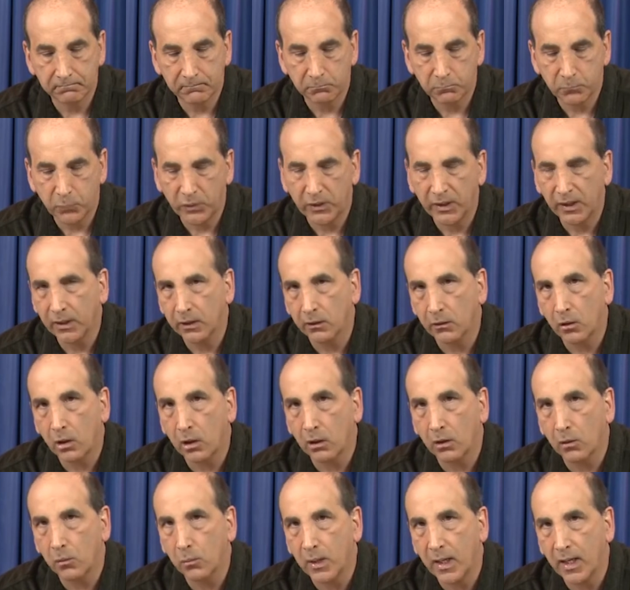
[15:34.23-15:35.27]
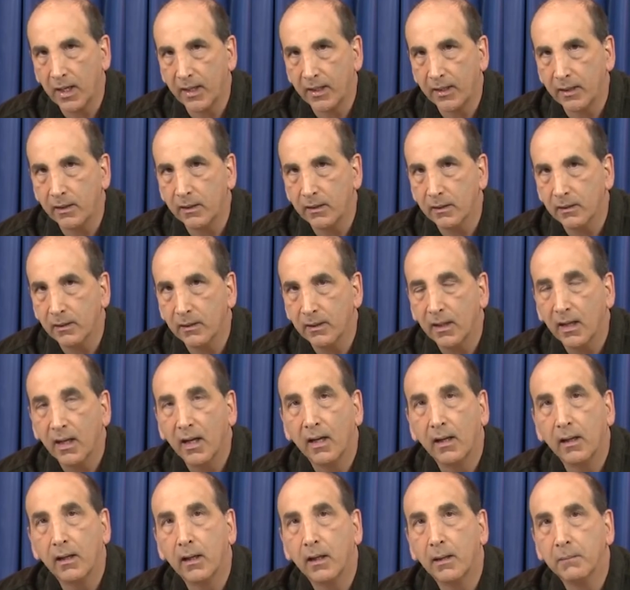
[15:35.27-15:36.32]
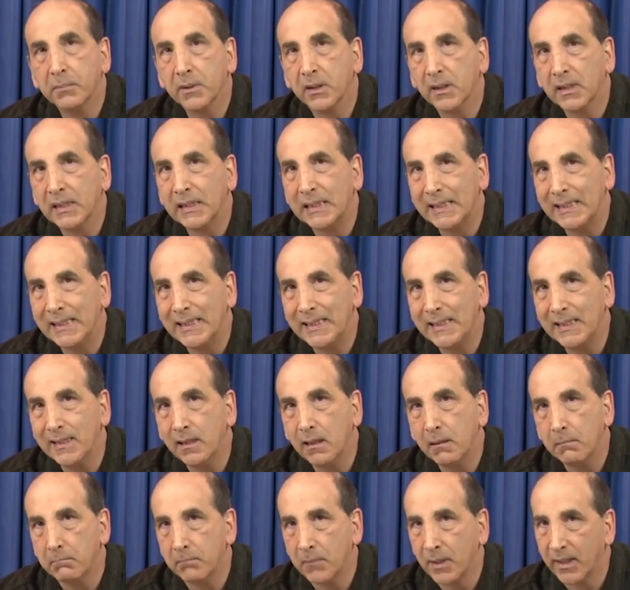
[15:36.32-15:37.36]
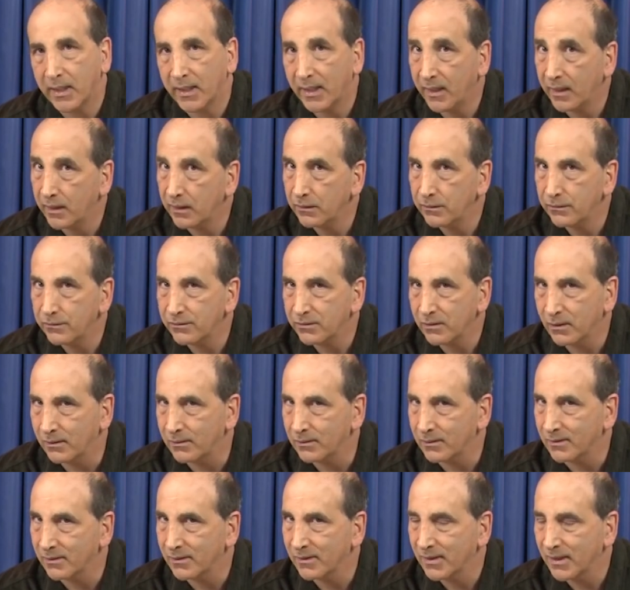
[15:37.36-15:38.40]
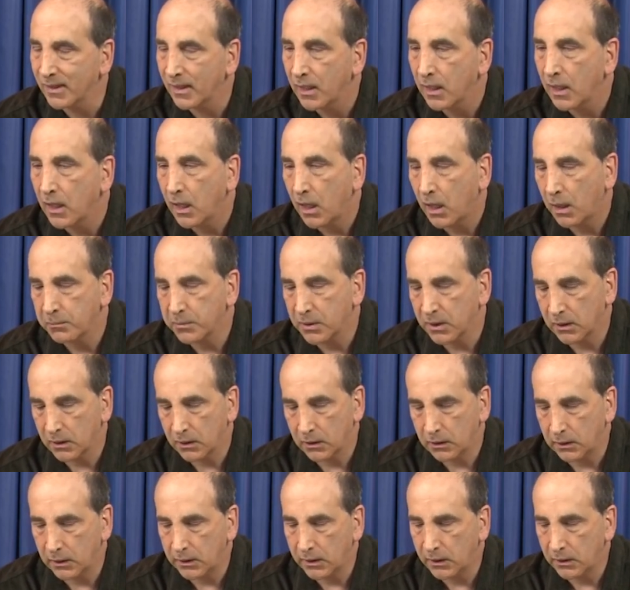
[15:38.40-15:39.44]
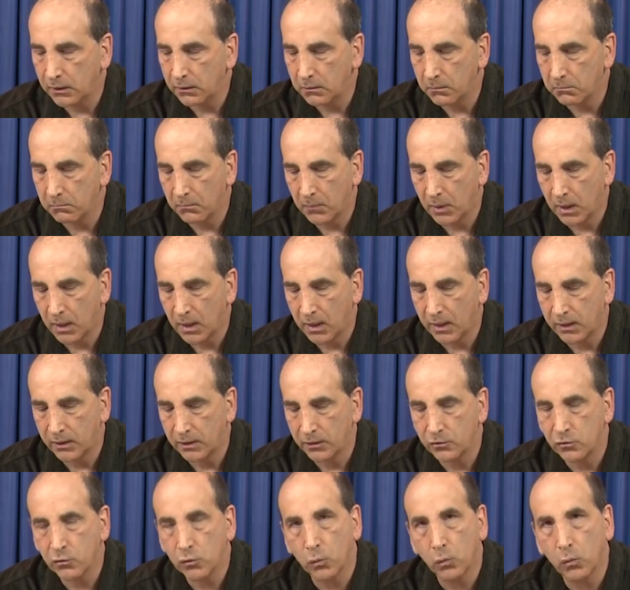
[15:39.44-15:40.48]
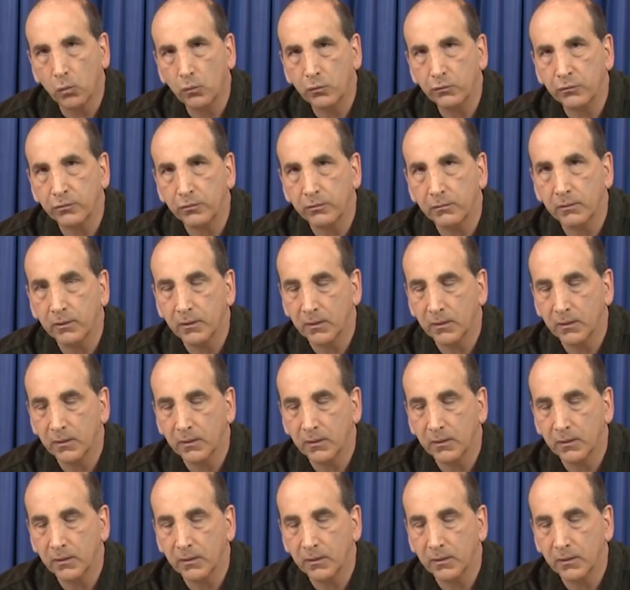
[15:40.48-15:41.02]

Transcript: putting it all away, I'm going to clean my hands. I'm going to clean my tools.